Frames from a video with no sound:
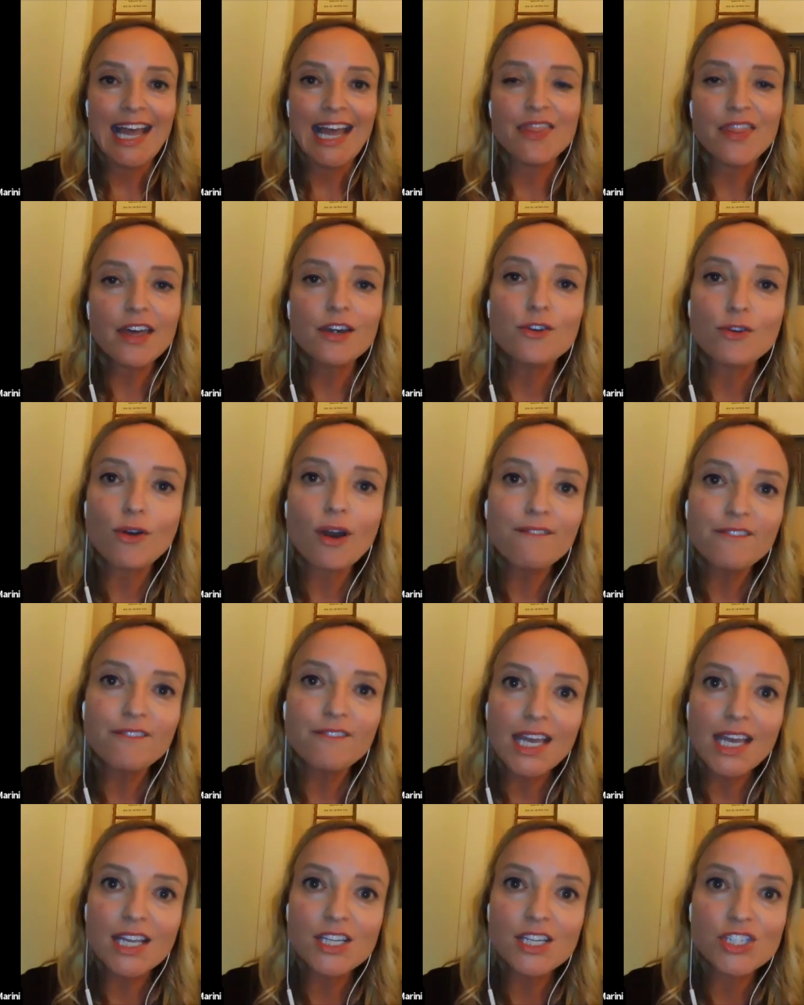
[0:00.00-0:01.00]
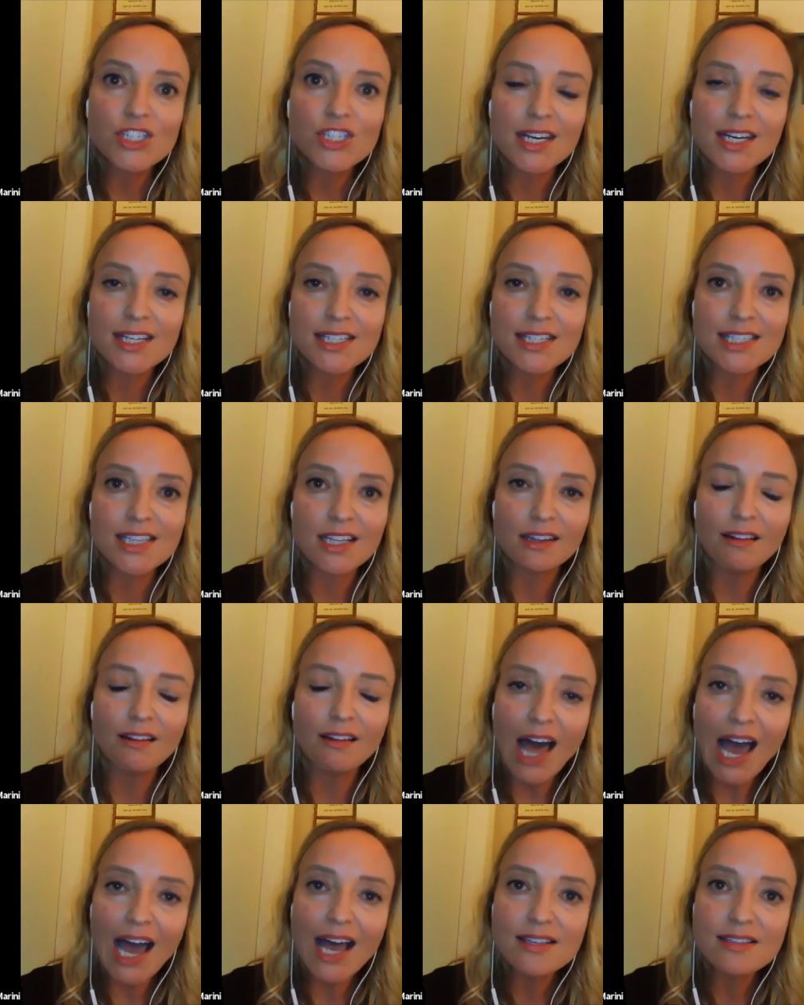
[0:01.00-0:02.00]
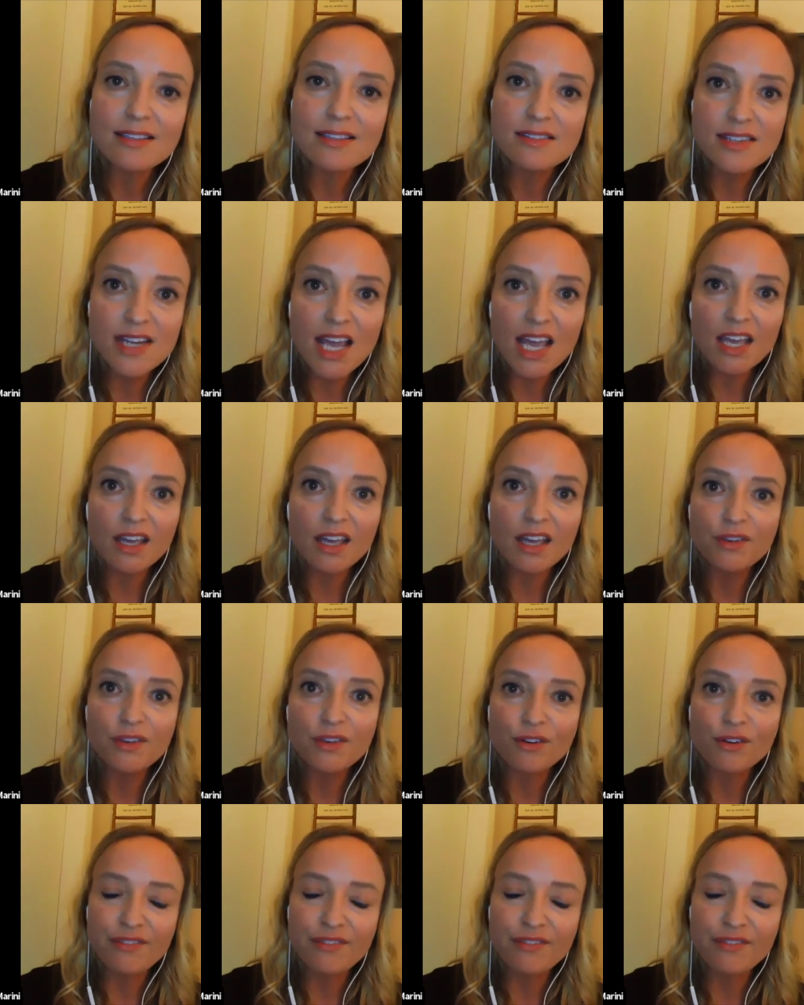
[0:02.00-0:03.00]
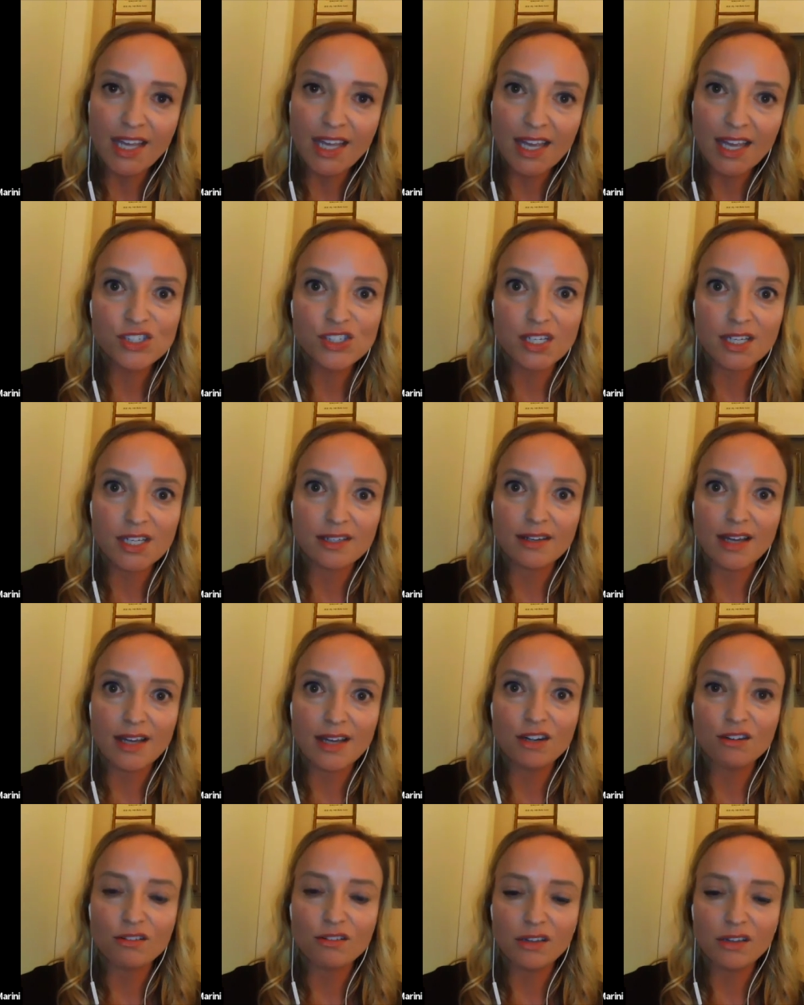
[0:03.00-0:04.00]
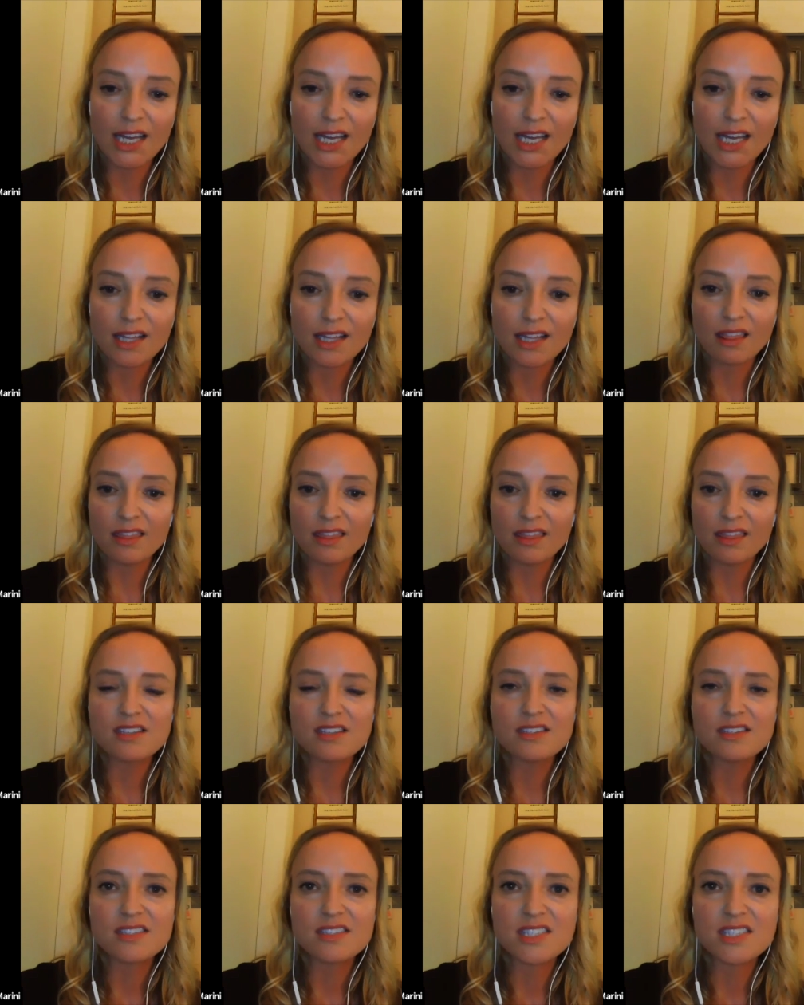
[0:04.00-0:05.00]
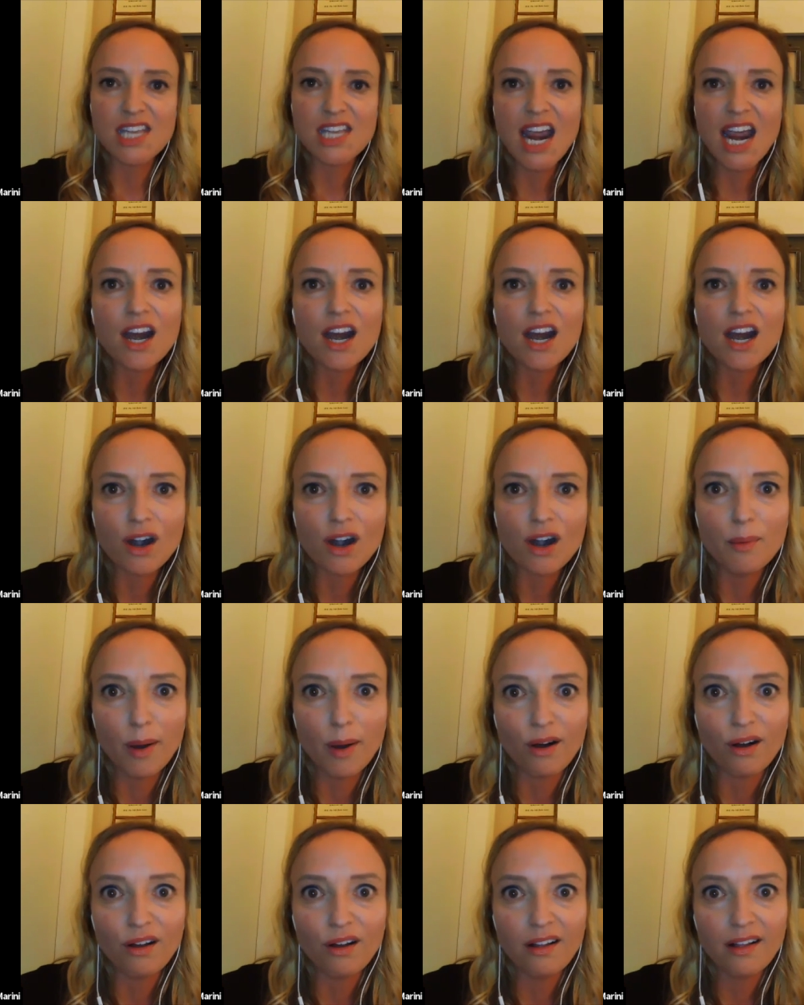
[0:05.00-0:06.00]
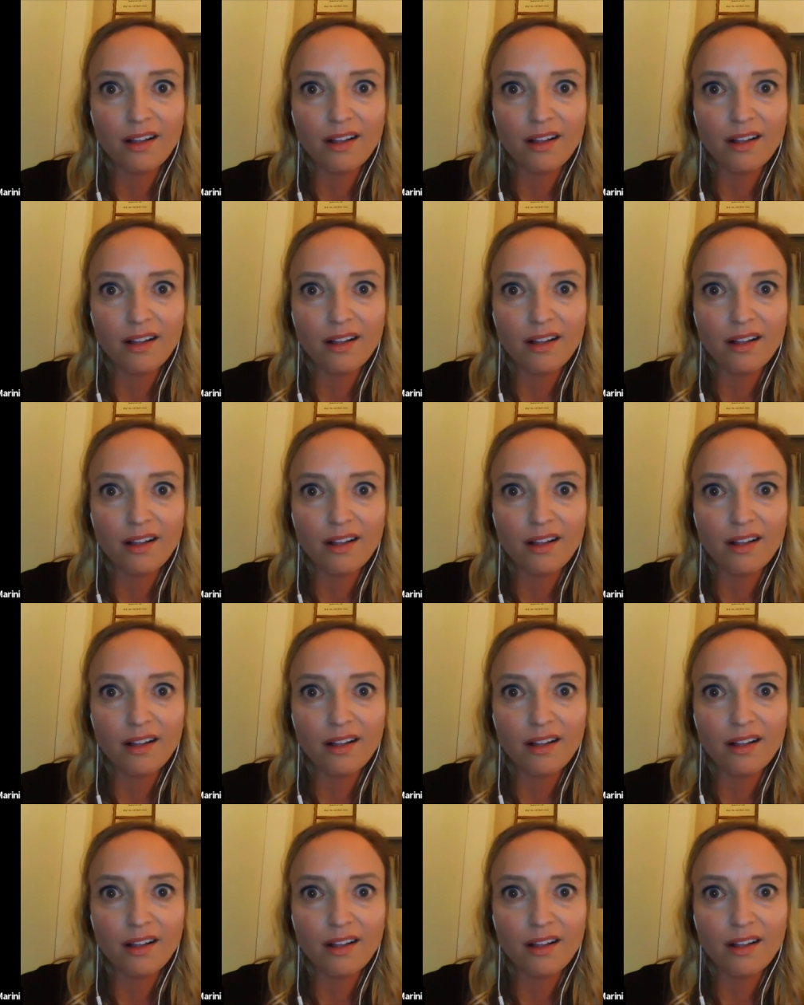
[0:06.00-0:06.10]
And then you're on vacation and it's the last day of your vacation. And you're like, this is terrible.